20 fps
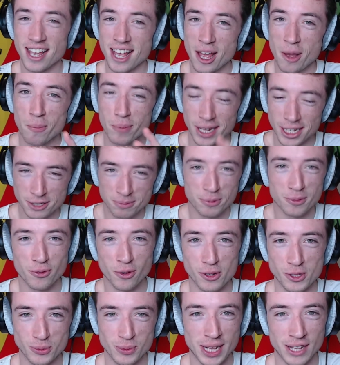But let's move on
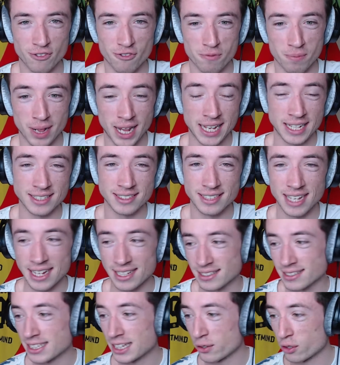to 11th place and
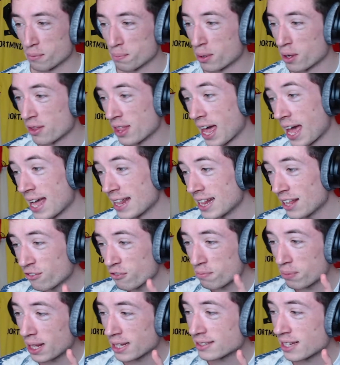see who we put there. 11th
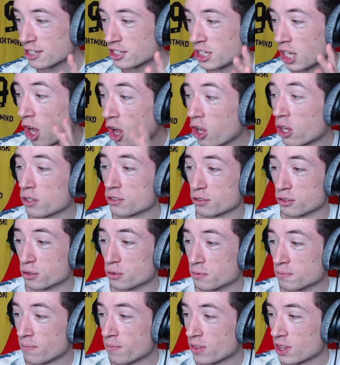place is actually Arsenal
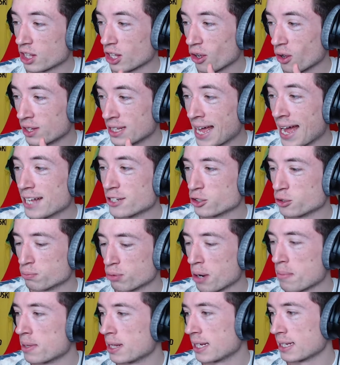on the actual
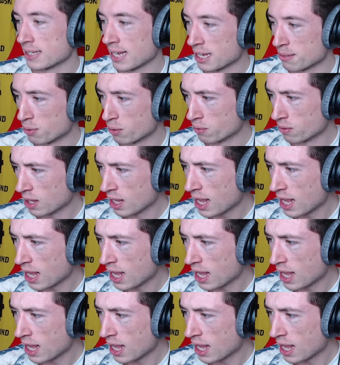Premier League table.